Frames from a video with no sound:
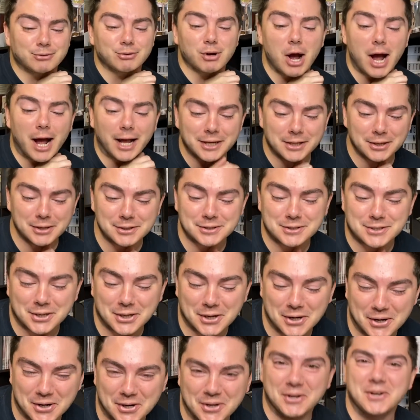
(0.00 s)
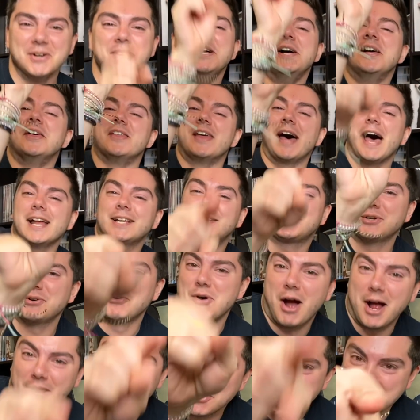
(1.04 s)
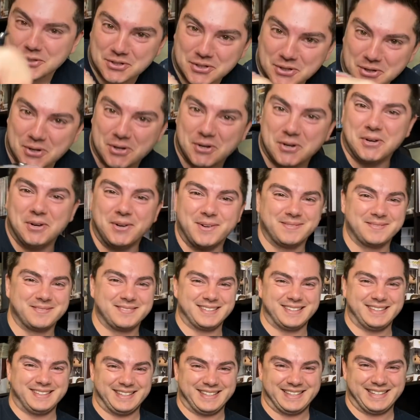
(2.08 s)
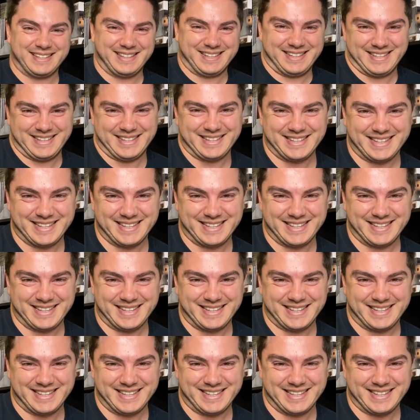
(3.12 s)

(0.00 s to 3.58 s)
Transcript: right, you do! That's right, you do!